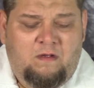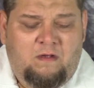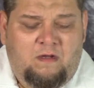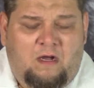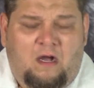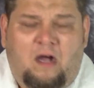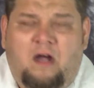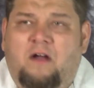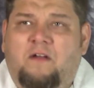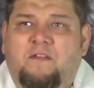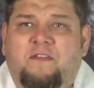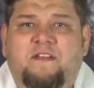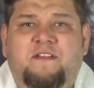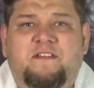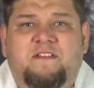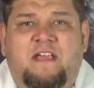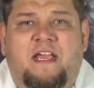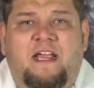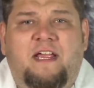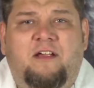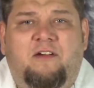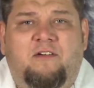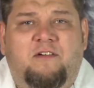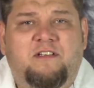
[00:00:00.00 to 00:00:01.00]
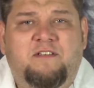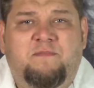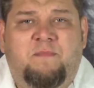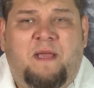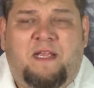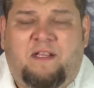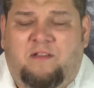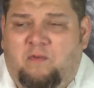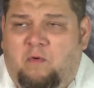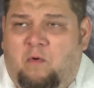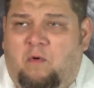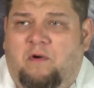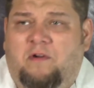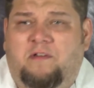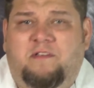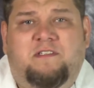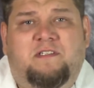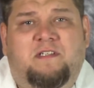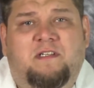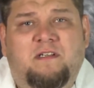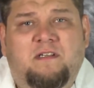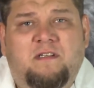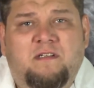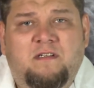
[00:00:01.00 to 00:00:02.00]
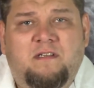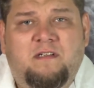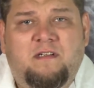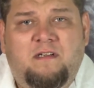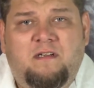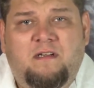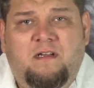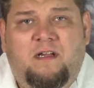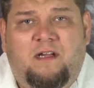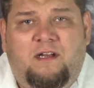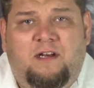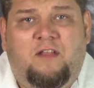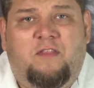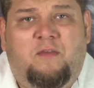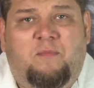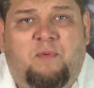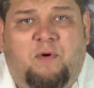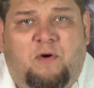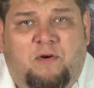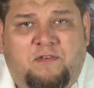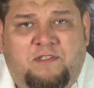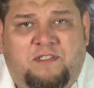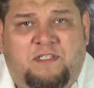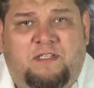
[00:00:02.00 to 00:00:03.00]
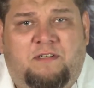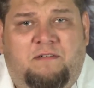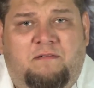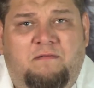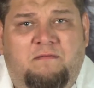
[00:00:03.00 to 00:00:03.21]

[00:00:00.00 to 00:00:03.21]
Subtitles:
All this anger is meant towards another person.